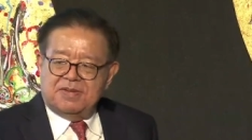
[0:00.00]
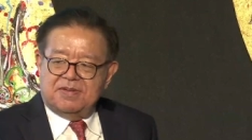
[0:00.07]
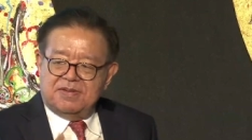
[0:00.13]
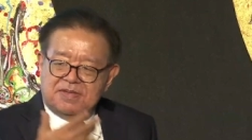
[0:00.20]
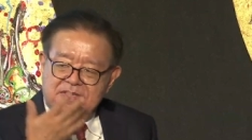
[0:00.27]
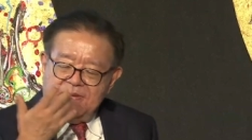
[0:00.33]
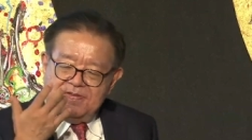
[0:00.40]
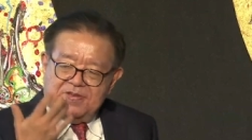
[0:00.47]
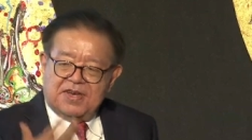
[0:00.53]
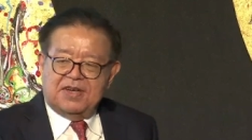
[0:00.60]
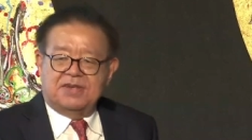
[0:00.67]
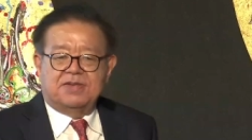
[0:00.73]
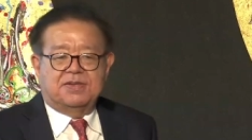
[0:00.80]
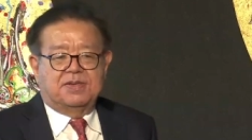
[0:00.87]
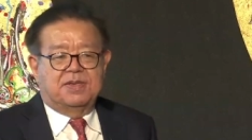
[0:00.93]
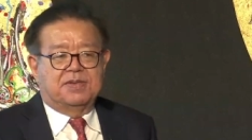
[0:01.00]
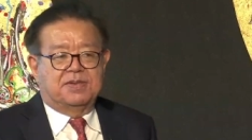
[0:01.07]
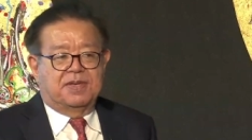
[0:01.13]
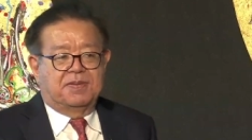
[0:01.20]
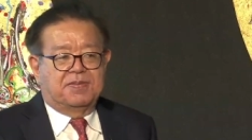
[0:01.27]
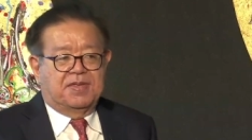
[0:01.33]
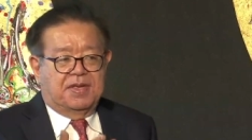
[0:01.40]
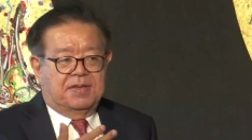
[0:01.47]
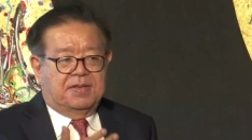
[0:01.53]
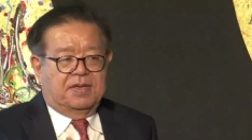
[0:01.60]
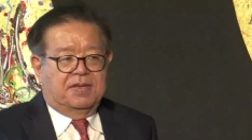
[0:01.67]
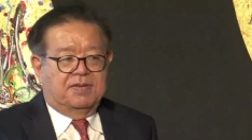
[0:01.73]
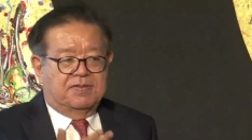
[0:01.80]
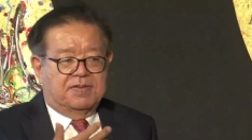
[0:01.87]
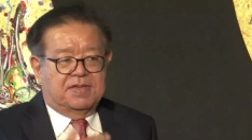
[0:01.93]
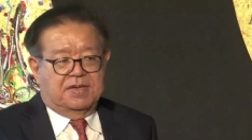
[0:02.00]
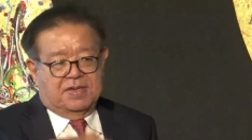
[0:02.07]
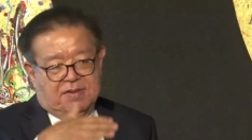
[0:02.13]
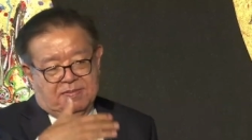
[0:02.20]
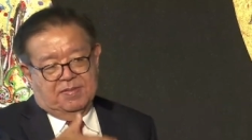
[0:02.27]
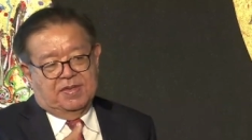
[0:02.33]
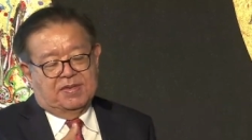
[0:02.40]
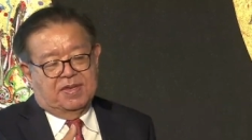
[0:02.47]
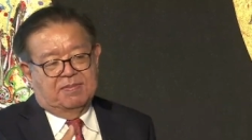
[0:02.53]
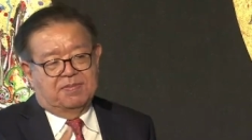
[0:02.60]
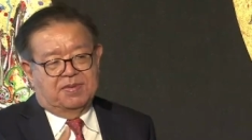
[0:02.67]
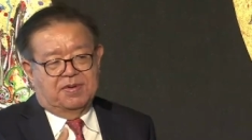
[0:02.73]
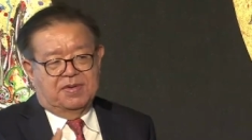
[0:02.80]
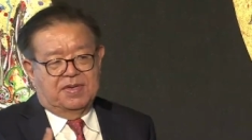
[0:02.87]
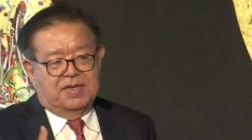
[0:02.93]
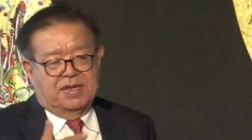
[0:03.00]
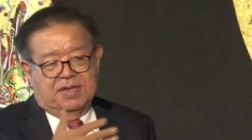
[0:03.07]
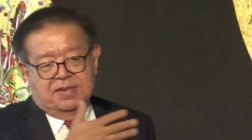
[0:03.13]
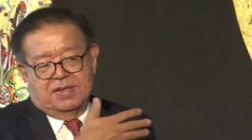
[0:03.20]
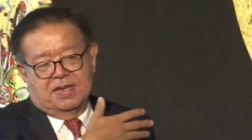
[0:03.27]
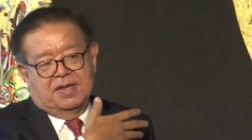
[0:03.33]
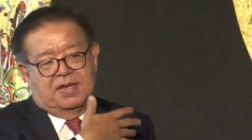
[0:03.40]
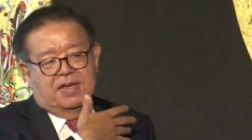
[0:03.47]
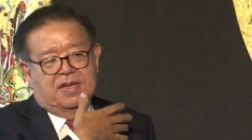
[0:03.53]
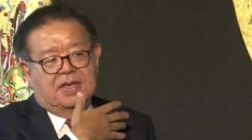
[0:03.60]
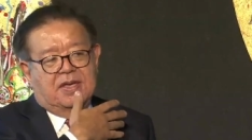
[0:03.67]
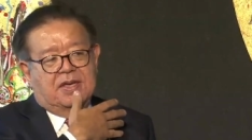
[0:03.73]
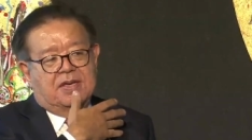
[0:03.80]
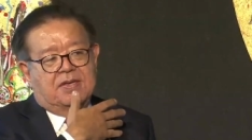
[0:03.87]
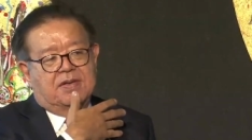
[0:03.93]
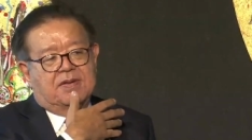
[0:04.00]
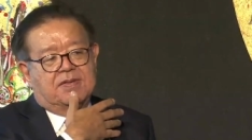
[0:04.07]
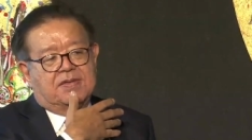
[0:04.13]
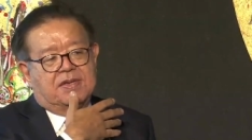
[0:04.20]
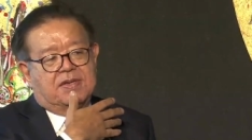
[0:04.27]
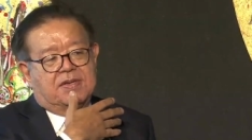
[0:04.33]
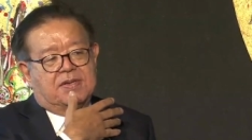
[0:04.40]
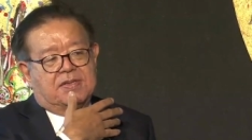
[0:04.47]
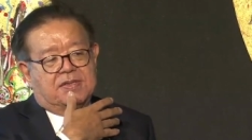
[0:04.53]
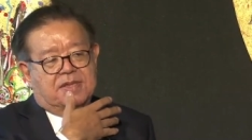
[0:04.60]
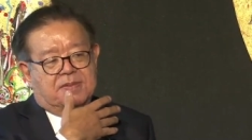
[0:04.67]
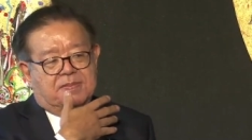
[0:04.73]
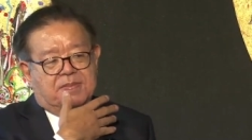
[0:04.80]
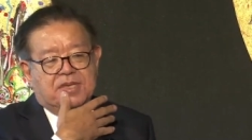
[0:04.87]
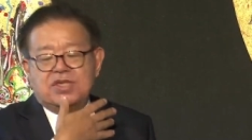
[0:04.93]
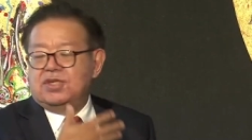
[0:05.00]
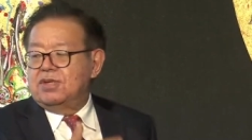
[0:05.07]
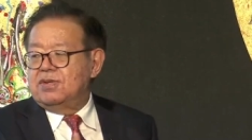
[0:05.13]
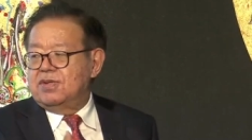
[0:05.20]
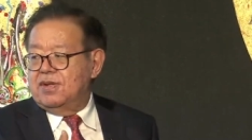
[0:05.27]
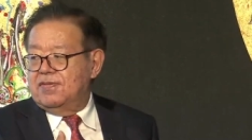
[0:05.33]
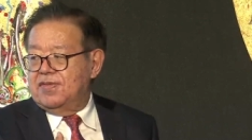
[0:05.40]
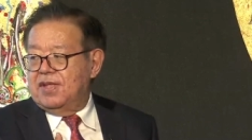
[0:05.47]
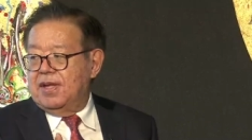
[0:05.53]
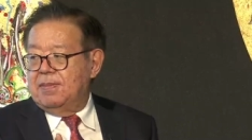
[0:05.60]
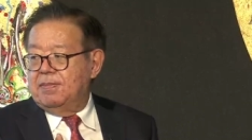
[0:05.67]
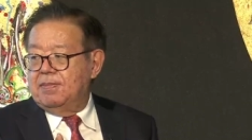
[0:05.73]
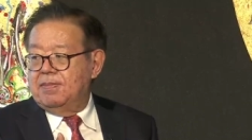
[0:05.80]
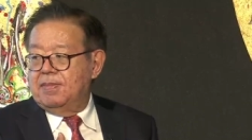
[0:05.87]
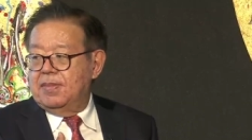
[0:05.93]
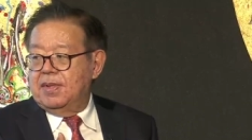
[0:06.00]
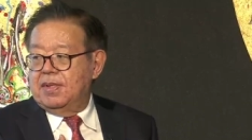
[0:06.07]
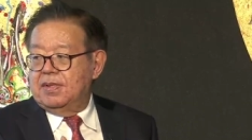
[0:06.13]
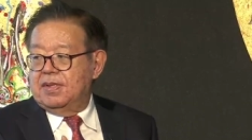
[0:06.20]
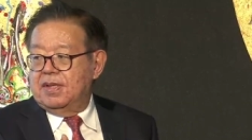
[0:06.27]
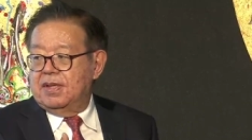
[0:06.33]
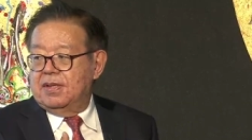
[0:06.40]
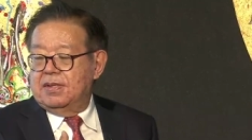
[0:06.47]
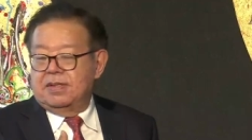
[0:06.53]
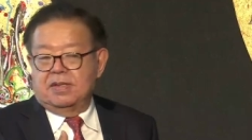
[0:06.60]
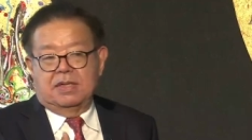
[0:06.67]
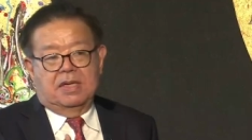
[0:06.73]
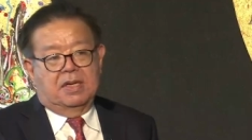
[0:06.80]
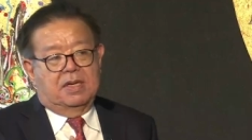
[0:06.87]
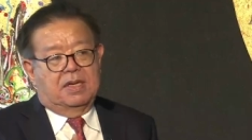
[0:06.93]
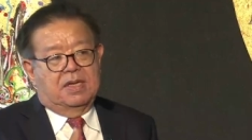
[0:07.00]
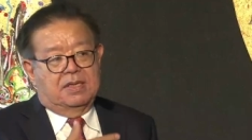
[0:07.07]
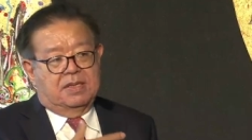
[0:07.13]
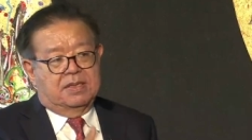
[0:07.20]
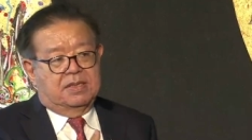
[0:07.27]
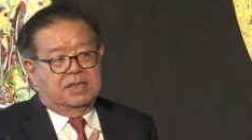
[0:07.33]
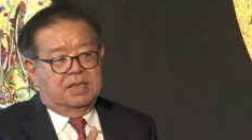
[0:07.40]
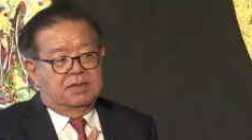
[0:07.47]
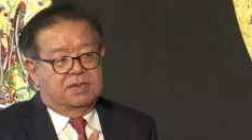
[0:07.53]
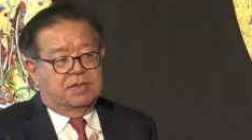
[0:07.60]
various system that the government employee and the mission of them and other things.